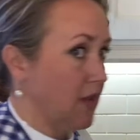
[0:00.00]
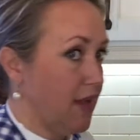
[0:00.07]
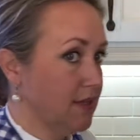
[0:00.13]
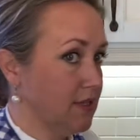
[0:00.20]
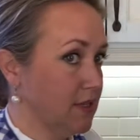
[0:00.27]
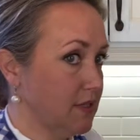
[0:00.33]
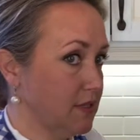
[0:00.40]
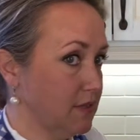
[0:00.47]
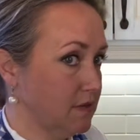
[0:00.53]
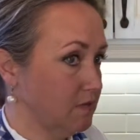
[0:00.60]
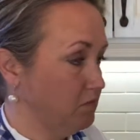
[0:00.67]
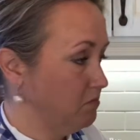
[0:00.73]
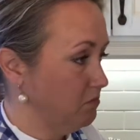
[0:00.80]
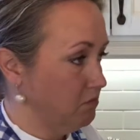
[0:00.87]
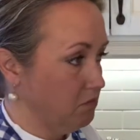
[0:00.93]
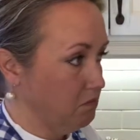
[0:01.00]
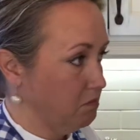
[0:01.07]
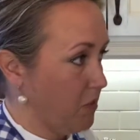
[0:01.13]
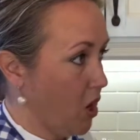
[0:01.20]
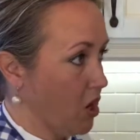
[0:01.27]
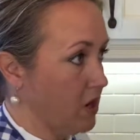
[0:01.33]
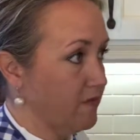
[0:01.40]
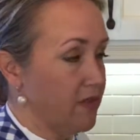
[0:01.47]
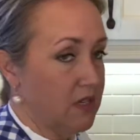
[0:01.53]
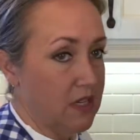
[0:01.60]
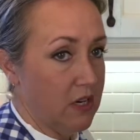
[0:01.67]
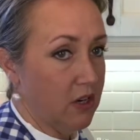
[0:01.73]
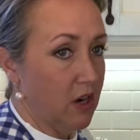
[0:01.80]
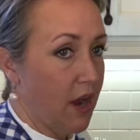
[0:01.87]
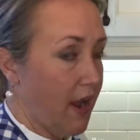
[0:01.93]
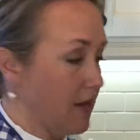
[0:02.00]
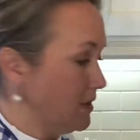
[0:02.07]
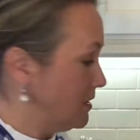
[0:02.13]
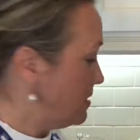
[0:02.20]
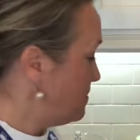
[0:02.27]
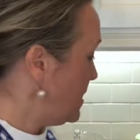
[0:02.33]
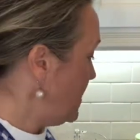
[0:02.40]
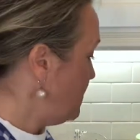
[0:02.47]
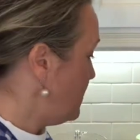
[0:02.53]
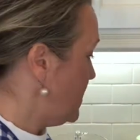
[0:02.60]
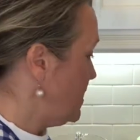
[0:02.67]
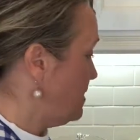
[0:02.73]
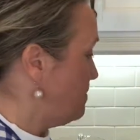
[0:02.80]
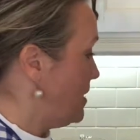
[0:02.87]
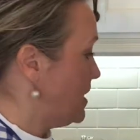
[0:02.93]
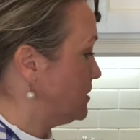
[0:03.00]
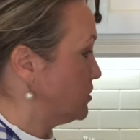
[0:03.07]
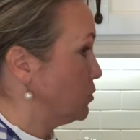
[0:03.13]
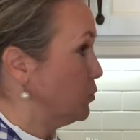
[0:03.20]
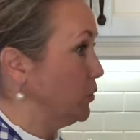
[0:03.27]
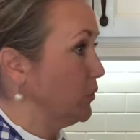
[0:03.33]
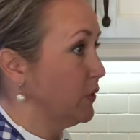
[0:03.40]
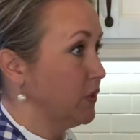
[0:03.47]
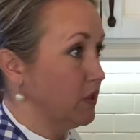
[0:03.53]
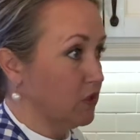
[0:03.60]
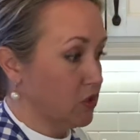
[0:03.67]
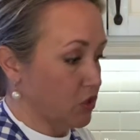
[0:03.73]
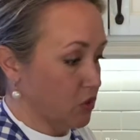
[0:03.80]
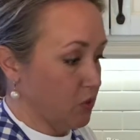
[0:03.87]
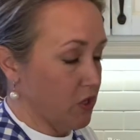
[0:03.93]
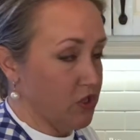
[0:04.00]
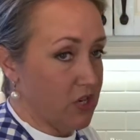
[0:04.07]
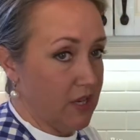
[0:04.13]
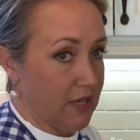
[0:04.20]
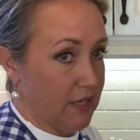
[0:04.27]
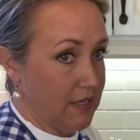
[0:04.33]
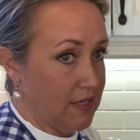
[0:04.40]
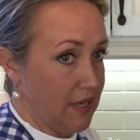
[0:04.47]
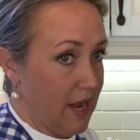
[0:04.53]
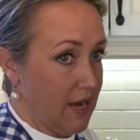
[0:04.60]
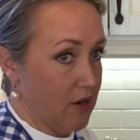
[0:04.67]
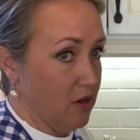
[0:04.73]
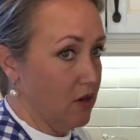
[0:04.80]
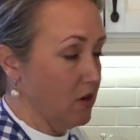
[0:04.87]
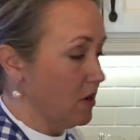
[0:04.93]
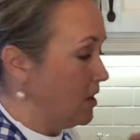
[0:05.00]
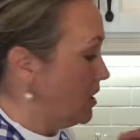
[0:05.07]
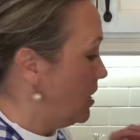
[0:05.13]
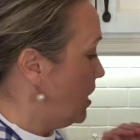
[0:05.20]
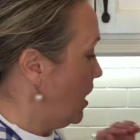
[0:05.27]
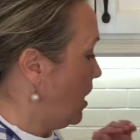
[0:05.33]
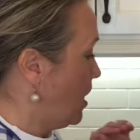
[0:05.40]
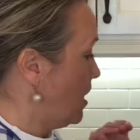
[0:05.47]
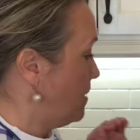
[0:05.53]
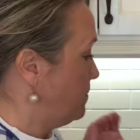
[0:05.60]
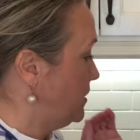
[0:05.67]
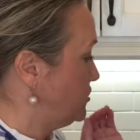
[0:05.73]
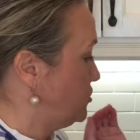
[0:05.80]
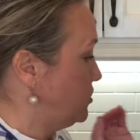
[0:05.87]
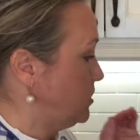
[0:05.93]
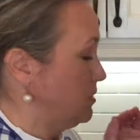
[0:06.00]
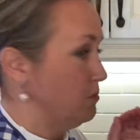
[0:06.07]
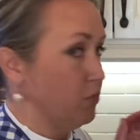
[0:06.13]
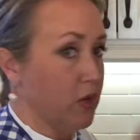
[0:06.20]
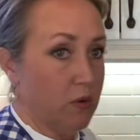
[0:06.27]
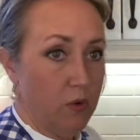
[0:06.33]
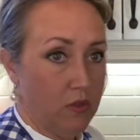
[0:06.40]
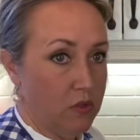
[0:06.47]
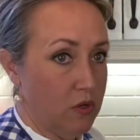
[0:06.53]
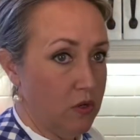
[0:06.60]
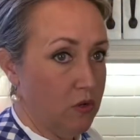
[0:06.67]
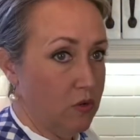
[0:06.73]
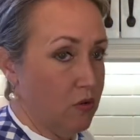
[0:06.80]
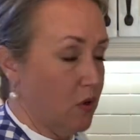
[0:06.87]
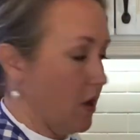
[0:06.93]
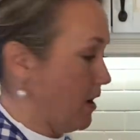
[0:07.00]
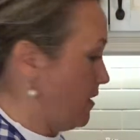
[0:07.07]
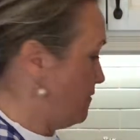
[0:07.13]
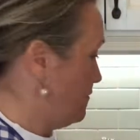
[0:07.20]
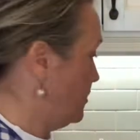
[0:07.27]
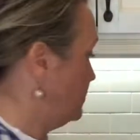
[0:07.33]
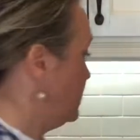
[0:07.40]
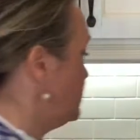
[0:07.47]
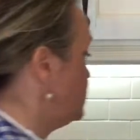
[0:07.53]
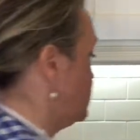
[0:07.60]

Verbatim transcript: as a part of the dinner item, and then it makes really good storage in a container um, that you can bring with you uh, for lunch